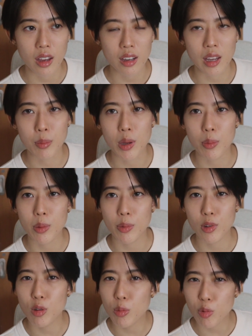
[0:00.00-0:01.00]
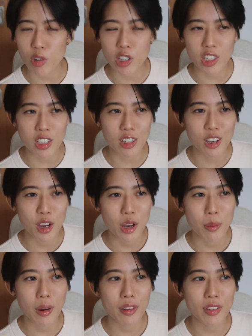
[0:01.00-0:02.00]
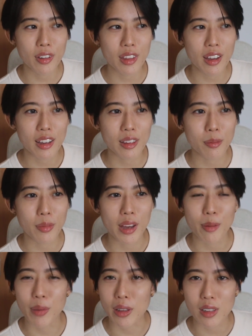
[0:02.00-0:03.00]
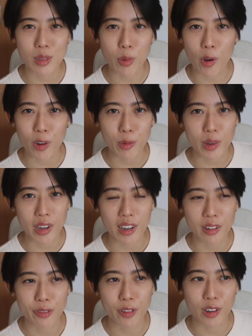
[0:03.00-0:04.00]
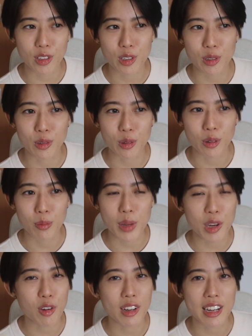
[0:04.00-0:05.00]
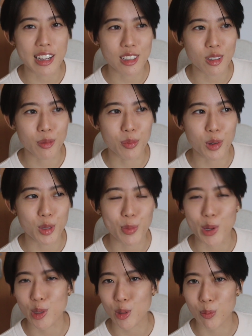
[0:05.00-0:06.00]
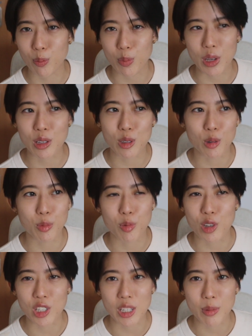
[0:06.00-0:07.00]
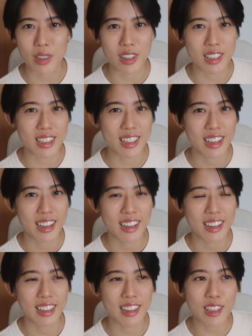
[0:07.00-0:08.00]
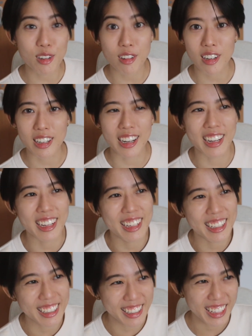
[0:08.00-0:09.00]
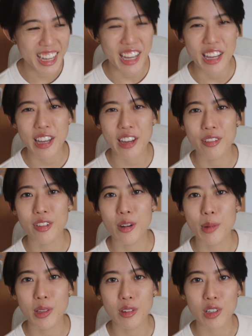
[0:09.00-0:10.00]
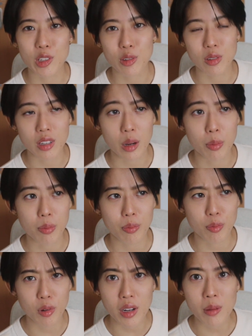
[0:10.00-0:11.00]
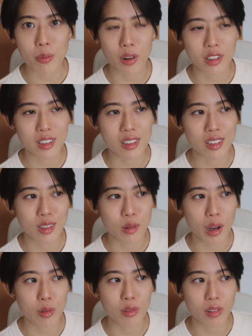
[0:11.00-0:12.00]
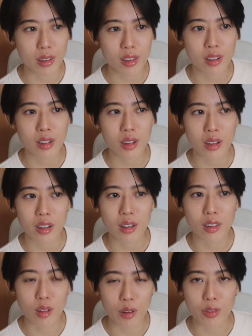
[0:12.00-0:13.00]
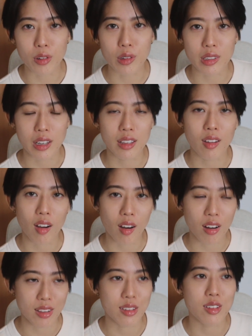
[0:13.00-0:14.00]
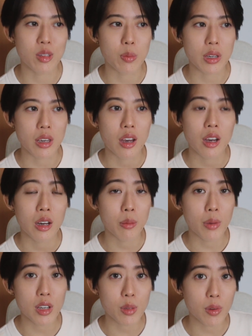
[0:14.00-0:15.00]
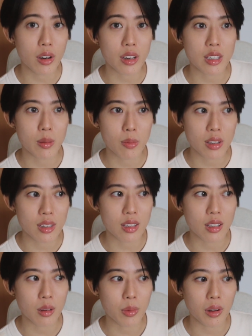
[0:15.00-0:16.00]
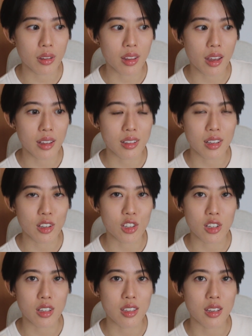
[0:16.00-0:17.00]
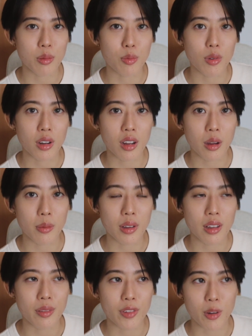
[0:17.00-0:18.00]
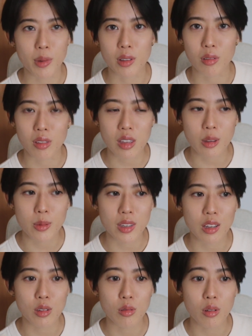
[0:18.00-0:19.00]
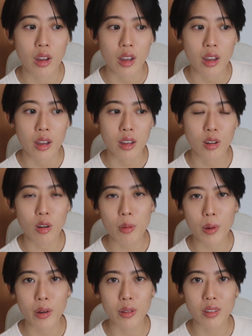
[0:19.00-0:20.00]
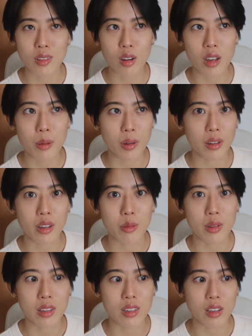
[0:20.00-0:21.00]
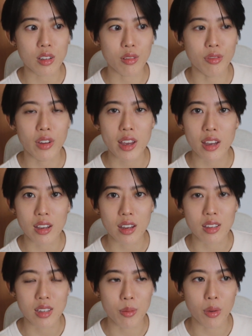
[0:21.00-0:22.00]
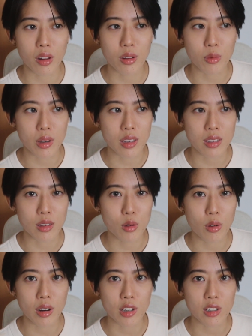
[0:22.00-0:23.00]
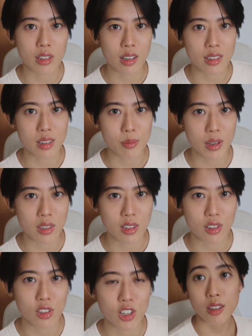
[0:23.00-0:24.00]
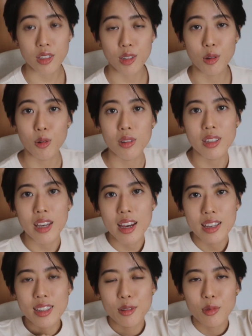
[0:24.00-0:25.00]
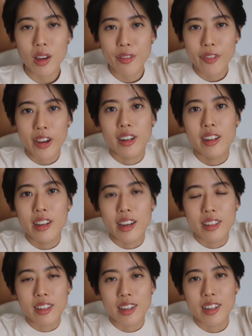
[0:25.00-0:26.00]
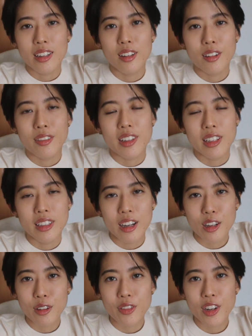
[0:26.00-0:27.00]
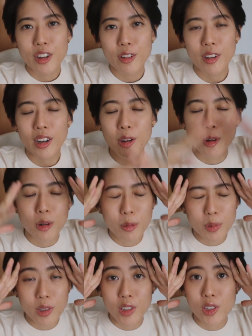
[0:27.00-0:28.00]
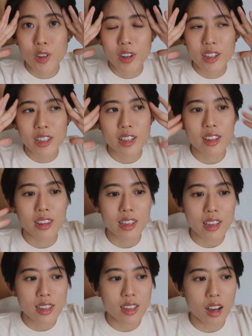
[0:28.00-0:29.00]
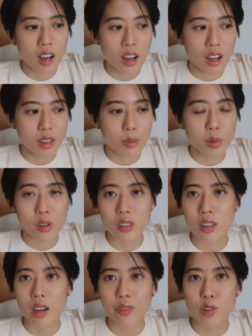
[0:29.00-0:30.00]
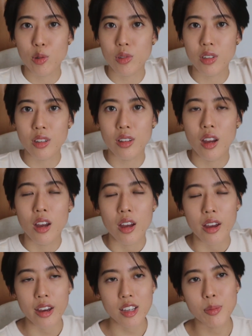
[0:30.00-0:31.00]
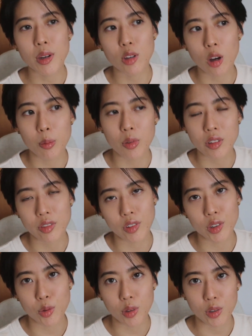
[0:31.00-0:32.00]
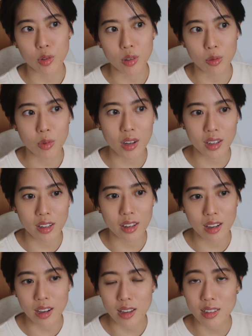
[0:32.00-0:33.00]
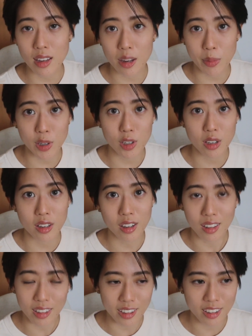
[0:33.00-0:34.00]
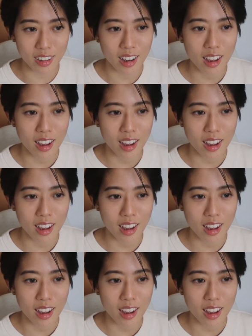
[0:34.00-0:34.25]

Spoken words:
can be a bit too preachy, but I feel that by this point we can't afford to make critiques on books being too preachy, because literally environmental issues are pretty important. So I would rather novels and authors be much more explicit about their intentions in bringing up environmental themes than to go about talking about them in such vague and symbolic ways that no one actually gets the message. So yes, we are finally at the end of the entire video. I hope you enjoyed it. These are the books that I've chosen as my top books for 2021. As I mentioned earlier,